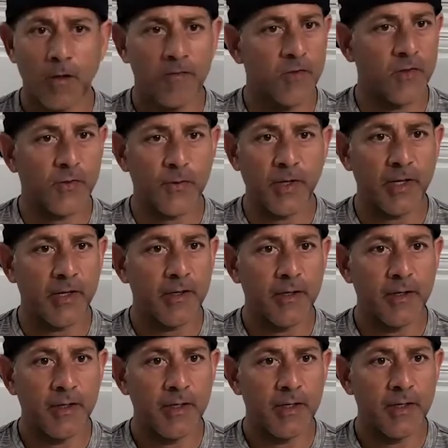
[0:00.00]
of the three.
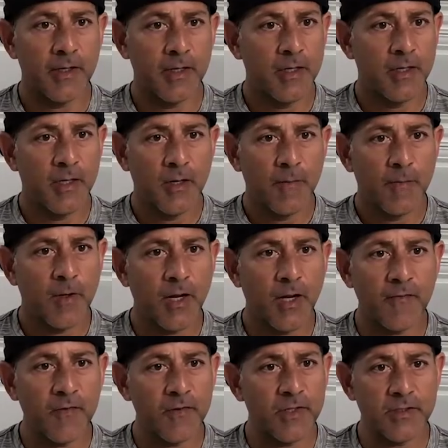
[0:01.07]
But
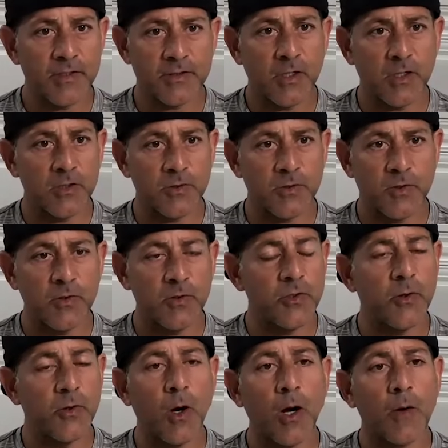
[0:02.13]
everything starts with who
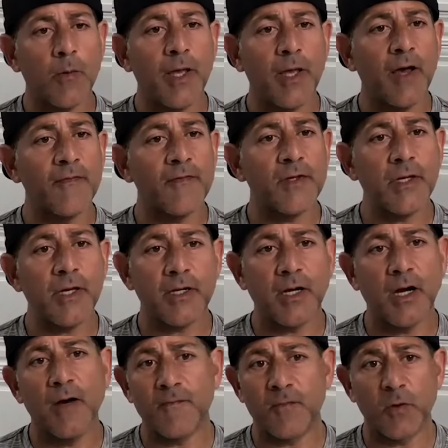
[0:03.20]
you are. We have to get
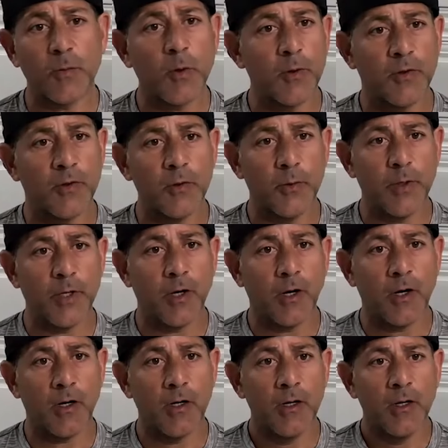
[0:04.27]
comfortable with who we
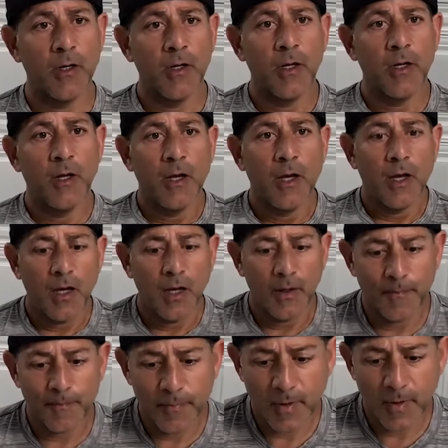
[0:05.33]
are.
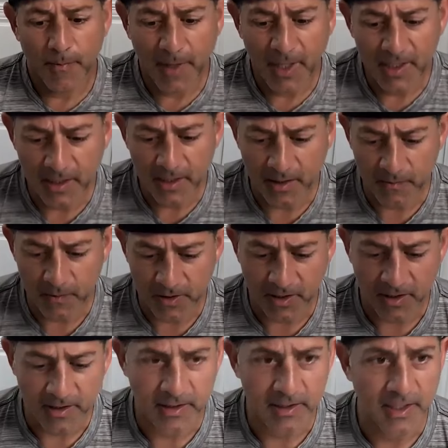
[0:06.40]
Mikey and I were
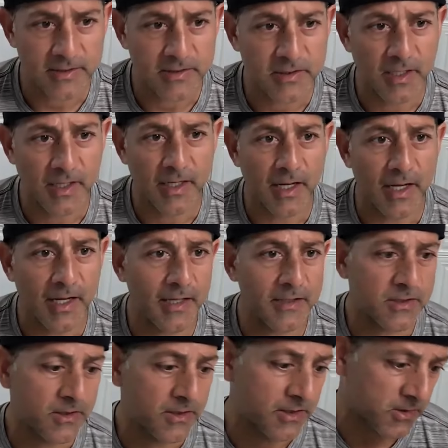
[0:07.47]
talking yesterday, and I
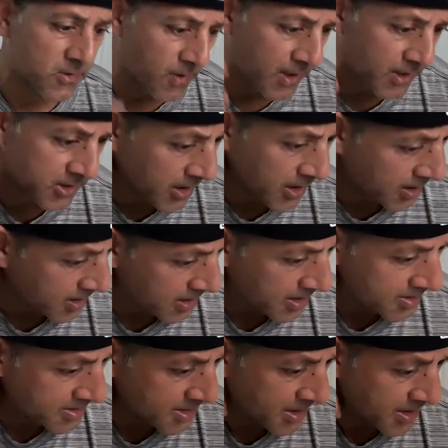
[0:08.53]
asked her this question. And
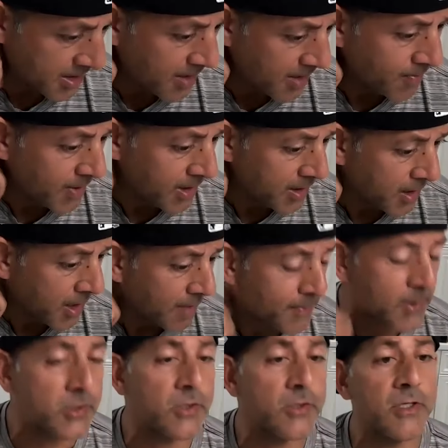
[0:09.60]
I said, how many
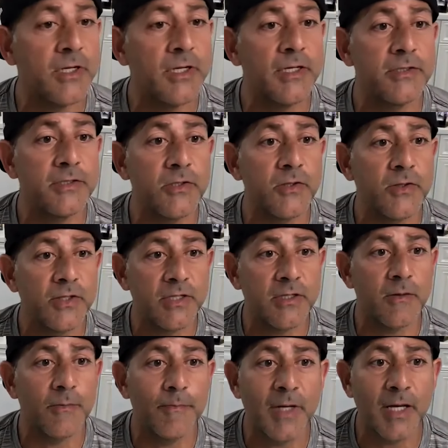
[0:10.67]
opportunities do you think
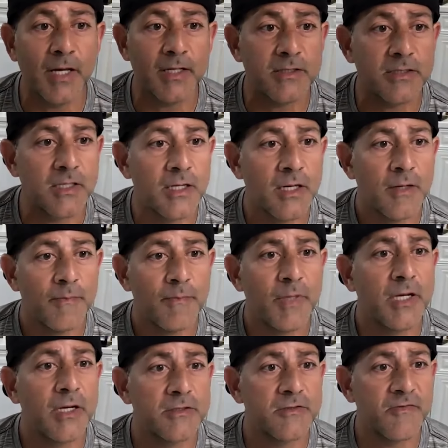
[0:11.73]
are missed
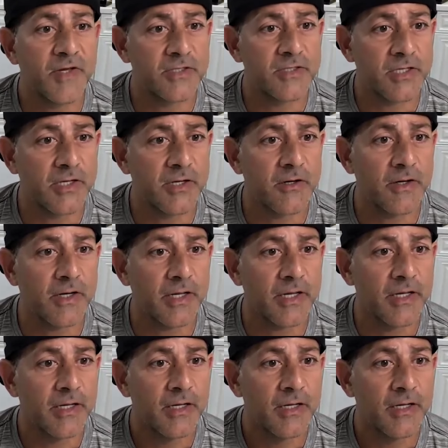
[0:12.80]
because of insecurity?